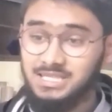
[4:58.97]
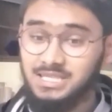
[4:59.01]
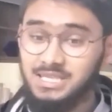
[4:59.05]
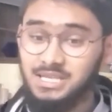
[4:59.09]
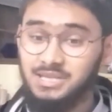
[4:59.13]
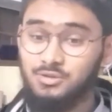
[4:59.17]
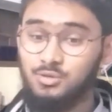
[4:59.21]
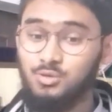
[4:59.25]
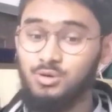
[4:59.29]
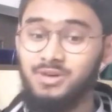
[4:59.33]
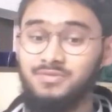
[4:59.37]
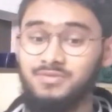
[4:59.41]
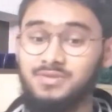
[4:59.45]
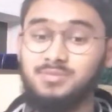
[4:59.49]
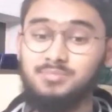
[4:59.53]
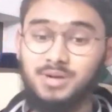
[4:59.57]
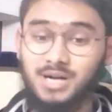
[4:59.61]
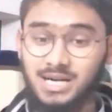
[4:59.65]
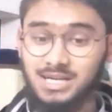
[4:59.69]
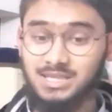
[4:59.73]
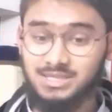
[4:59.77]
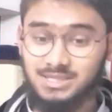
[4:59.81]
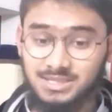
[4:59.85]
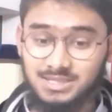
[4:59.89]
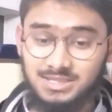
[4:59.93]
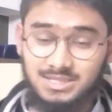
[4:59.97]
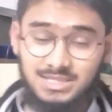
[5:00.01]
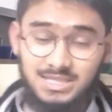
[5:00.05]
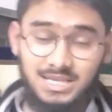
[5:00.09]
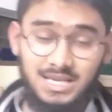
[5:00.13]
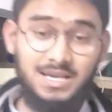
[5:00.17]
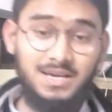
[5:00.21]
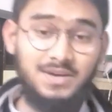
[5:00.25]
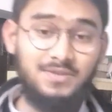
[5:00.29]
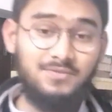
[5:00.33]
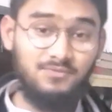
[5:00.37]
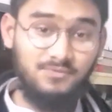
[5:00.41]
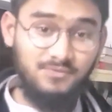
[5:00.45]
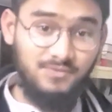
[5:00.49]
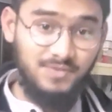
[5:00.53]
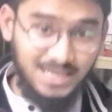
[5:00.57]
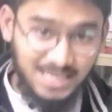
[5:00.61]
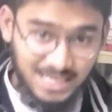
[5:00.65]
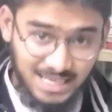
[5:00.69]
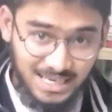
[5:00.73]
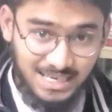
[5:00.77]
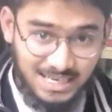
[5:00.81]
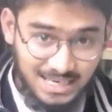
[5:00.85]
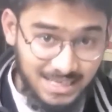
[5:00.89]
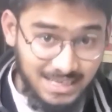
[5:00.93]
they say no, if the partners
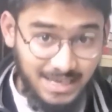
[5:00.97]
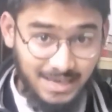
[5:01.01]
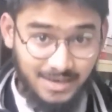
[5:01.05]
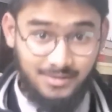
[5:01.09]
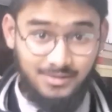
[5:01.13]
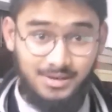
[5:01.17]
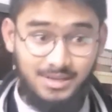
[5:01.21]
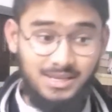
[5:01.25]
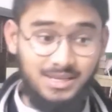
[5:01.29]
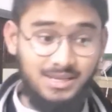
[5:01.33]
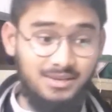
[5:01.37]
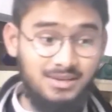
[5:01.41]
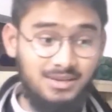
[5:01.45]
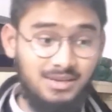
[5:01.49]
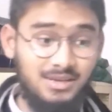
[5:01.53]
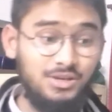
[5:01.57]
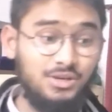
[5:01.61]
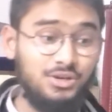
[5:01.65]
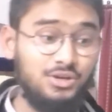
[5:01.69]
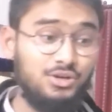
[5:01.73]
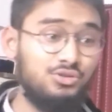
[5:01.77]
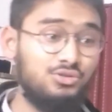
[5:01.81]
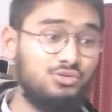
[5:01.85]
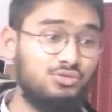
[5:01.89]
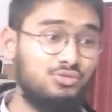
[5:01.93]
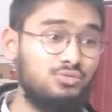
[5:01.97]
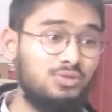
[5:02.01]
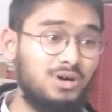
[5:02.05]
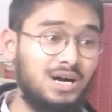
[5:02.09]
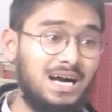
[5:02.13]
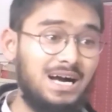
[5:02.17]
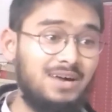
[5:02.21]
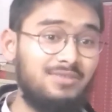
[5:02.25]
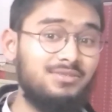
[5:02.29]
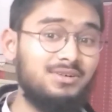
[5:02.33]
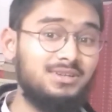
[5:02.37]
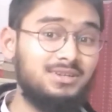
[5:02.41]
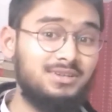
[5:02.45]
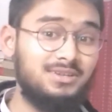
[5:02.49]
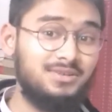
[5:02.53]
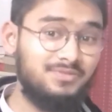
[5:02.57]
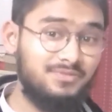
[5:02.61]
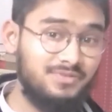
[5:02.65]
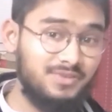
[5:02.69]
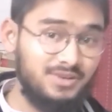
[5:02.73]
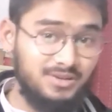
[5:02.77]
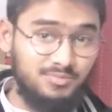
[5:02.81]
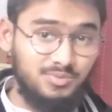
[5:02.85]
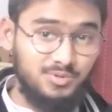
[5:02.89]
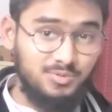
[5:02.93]
willingly agree to have a
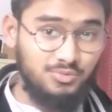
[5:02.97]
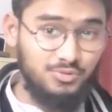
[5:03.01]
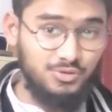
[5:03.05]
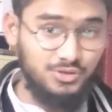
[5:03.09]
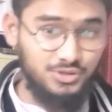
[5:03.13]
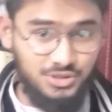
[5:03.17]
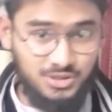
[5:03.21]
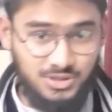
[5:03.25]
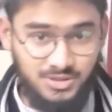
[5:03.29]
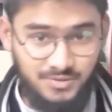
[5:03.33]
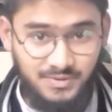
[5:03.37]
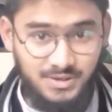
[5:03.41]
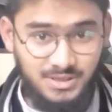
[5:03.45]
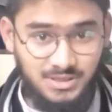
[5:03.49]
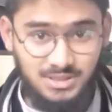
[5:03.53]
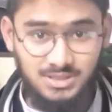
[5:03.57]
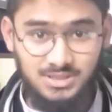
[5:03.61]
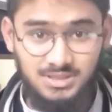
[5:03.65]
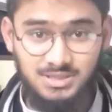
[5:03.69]
different proportion of